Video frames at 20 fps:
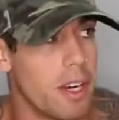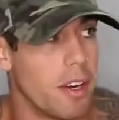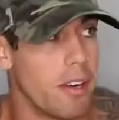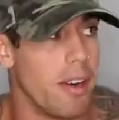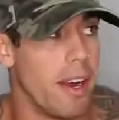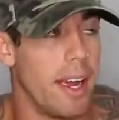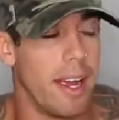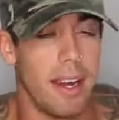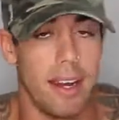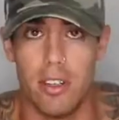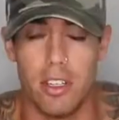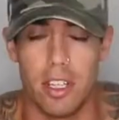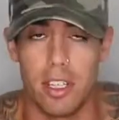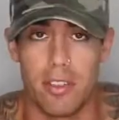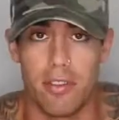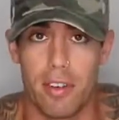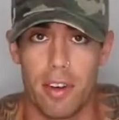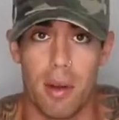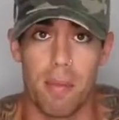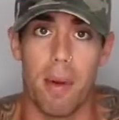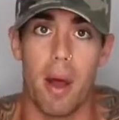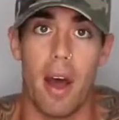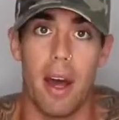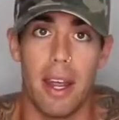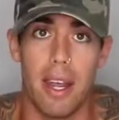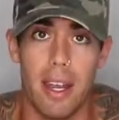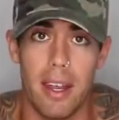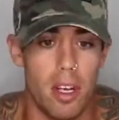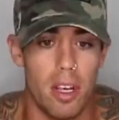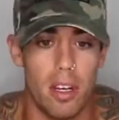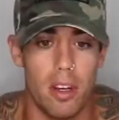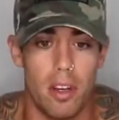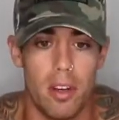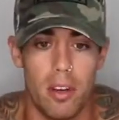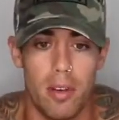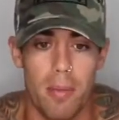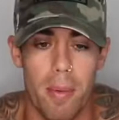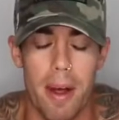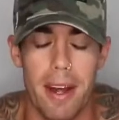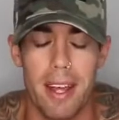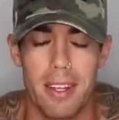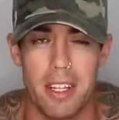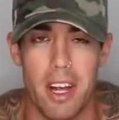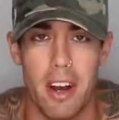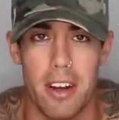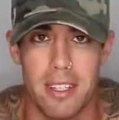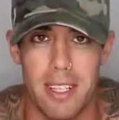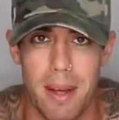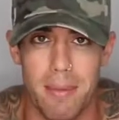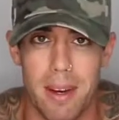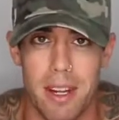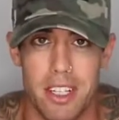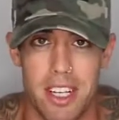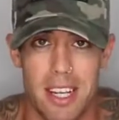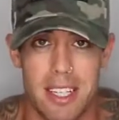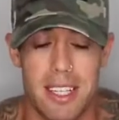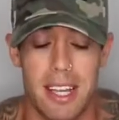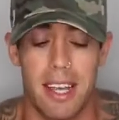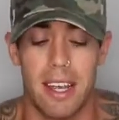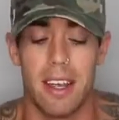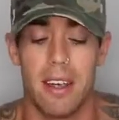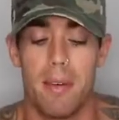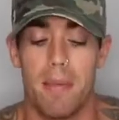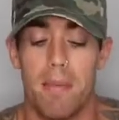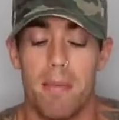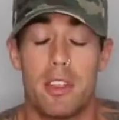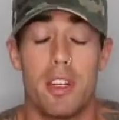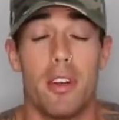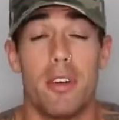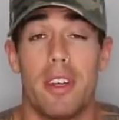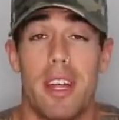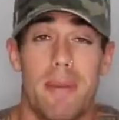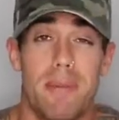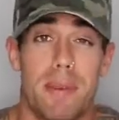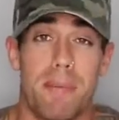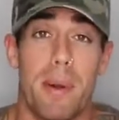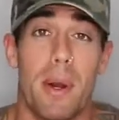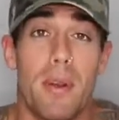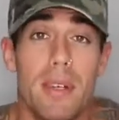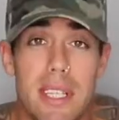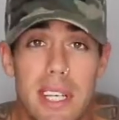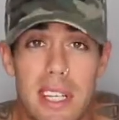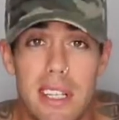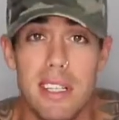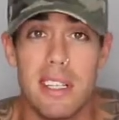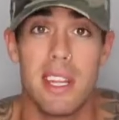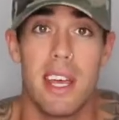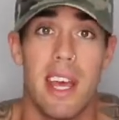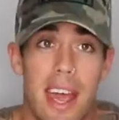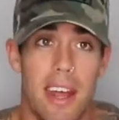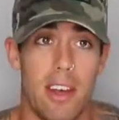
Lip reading: are great just for your body. Your body has a hard time digesting certain types of proteins,